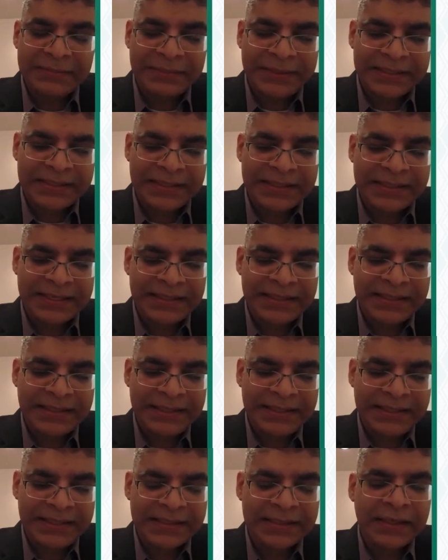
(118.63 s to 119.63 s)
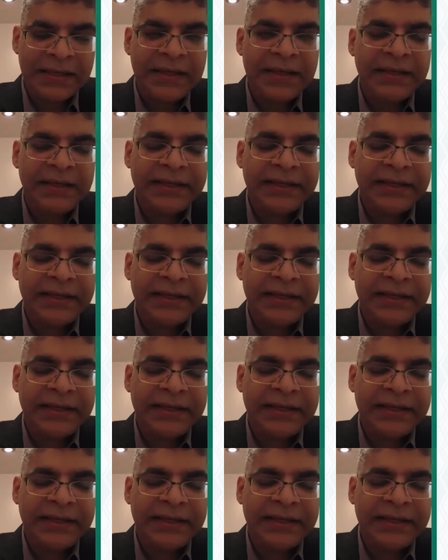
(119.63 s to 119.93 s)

plus attendees,